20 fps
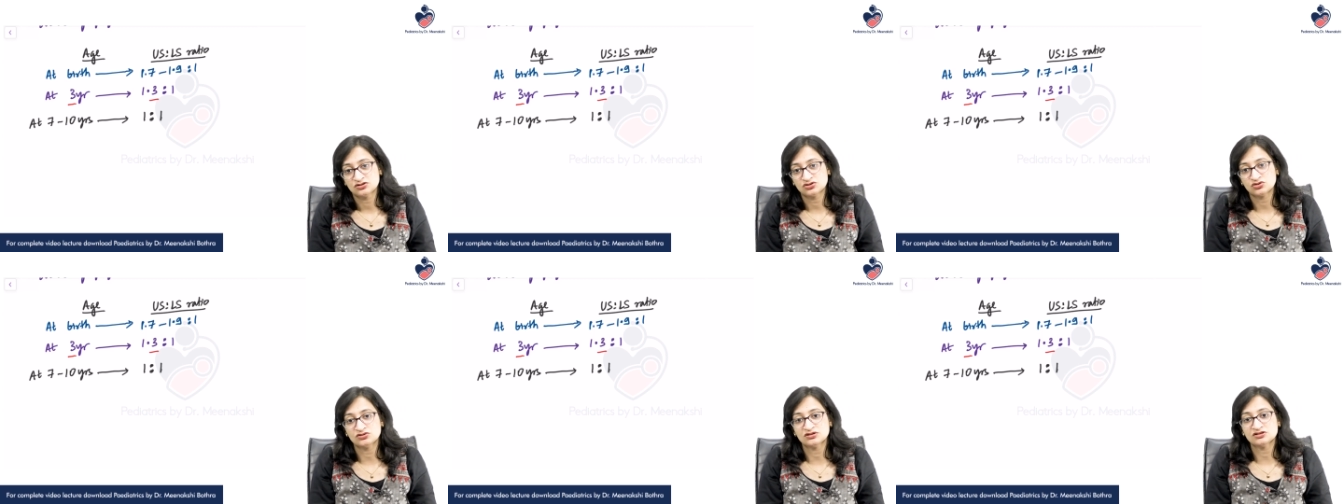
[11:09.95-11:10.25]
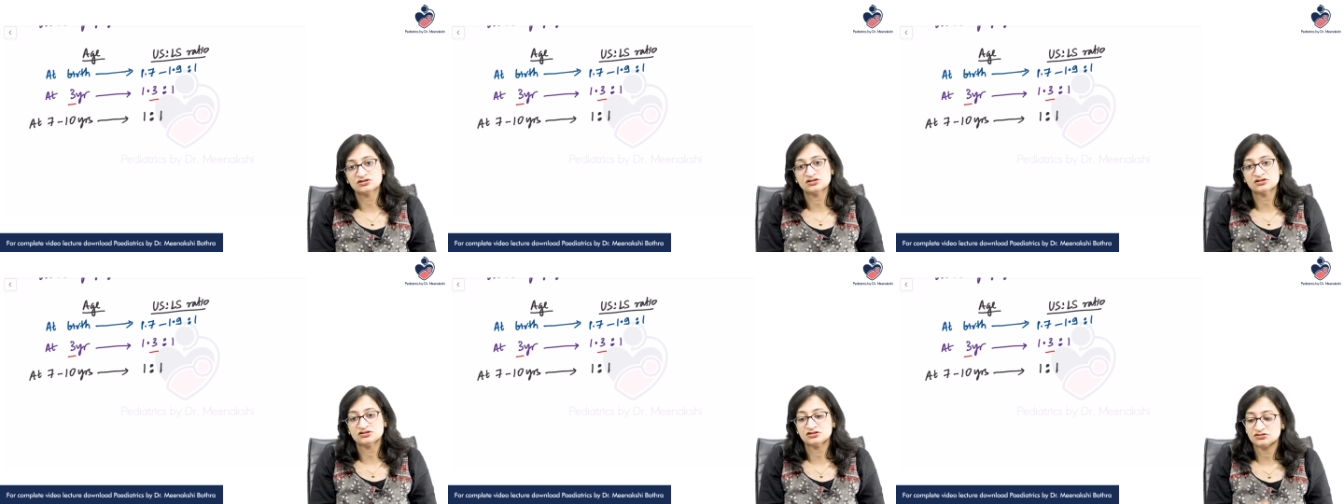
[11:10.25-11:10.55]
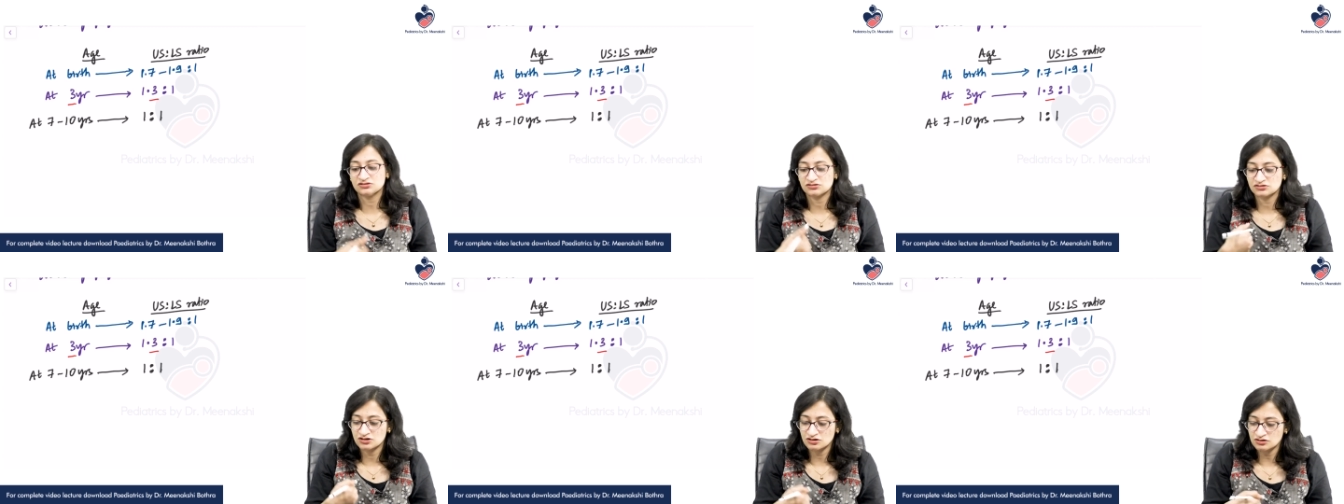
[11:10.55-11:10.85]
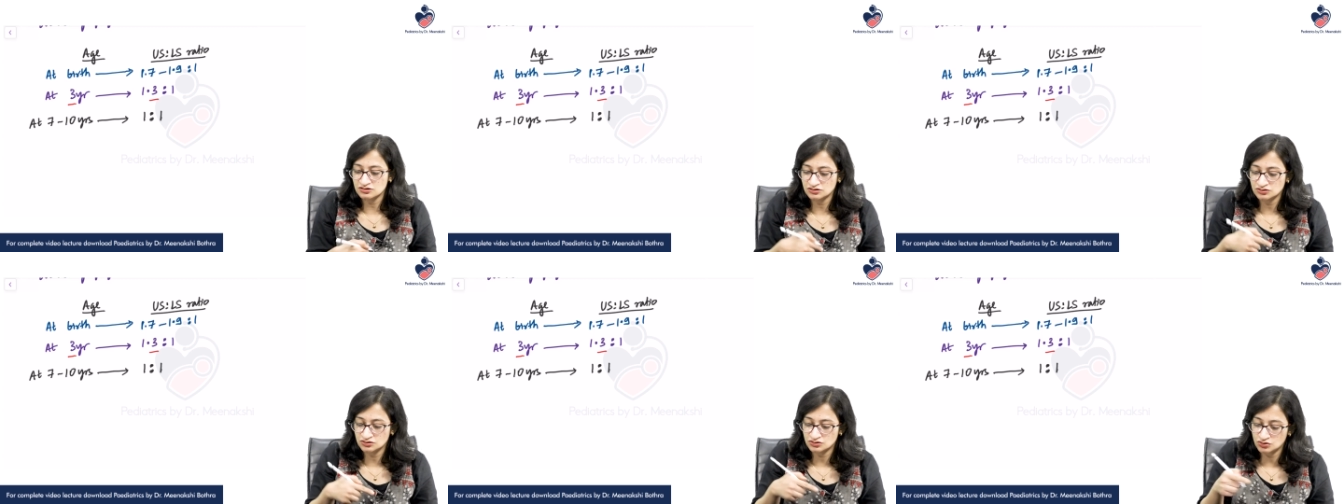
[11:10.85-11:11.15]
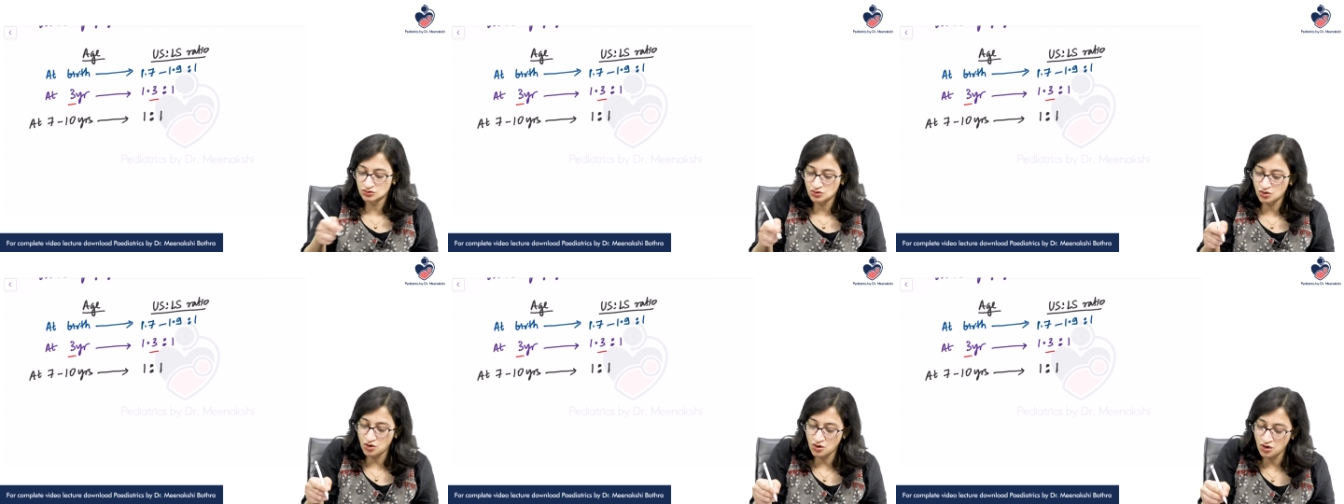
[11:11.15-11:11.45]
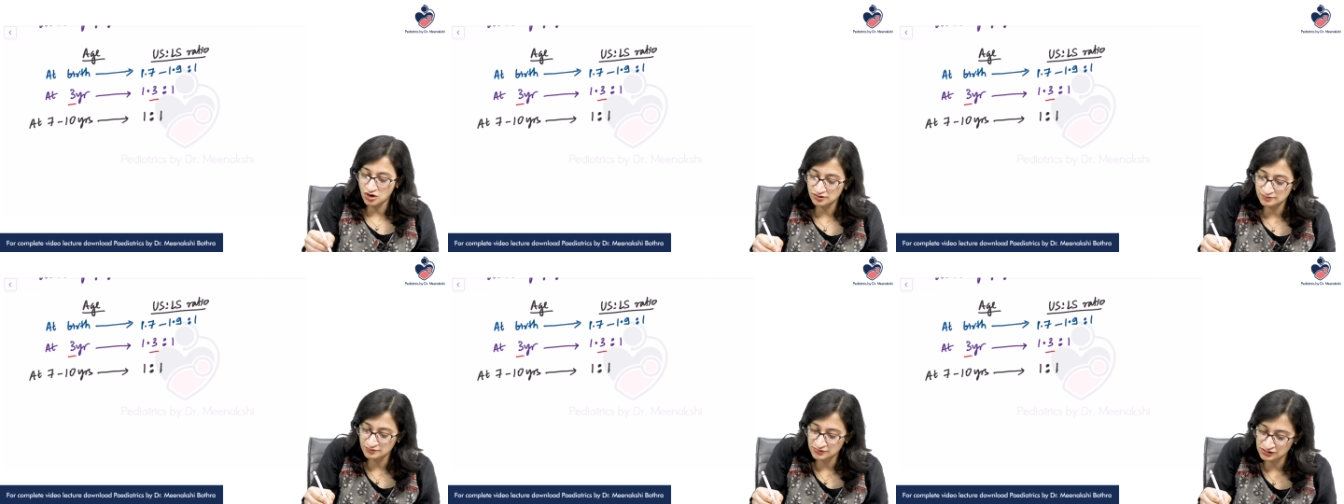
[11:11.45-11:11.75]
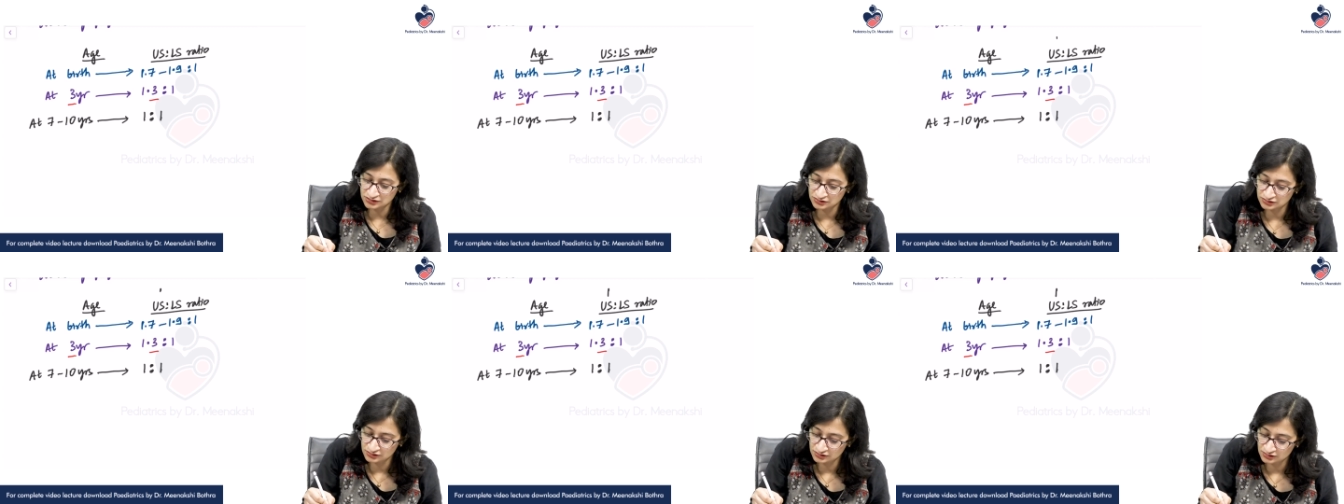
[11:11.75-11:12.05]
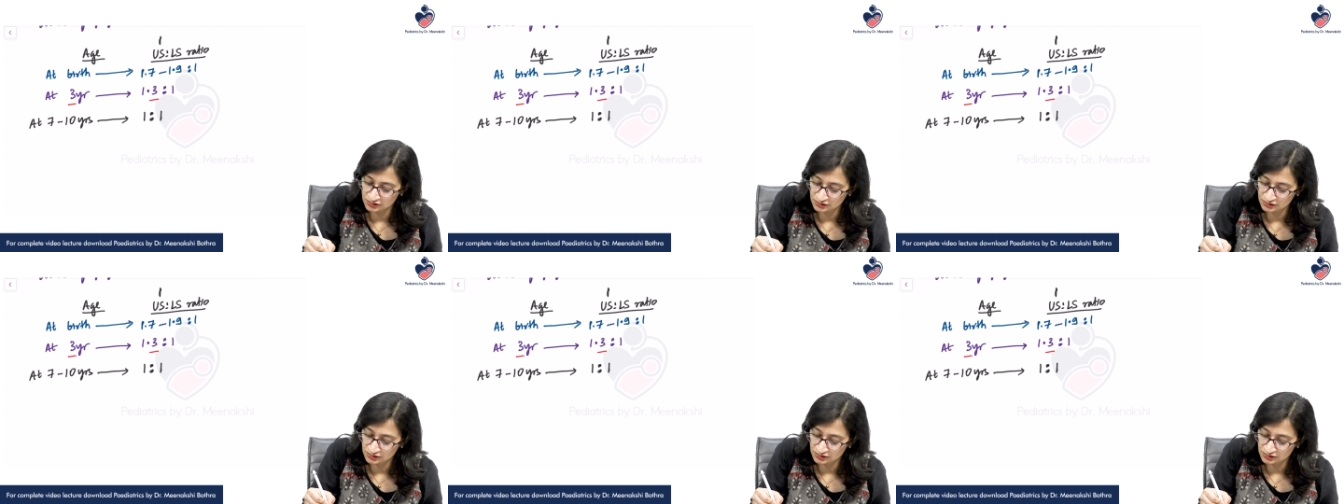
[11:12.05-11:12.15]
so this is the normal